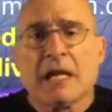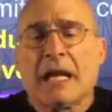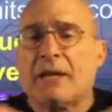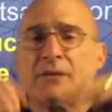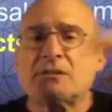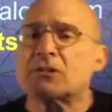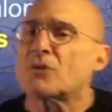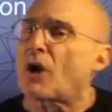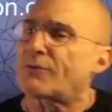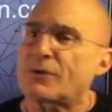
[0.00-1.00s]
And this is
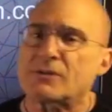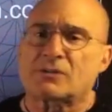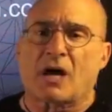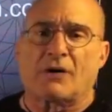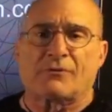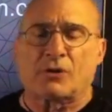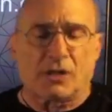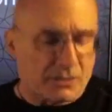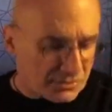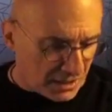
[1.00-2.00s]
all free stuff. You're
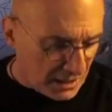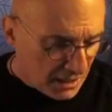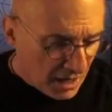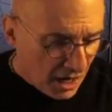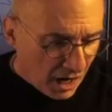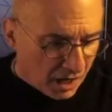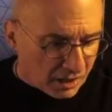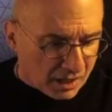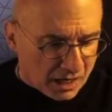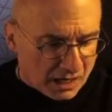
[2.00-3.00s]
going to see
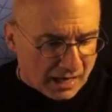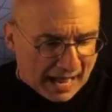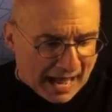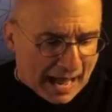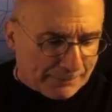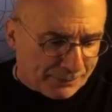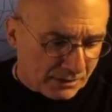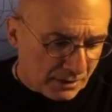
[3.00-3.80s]
our uh, app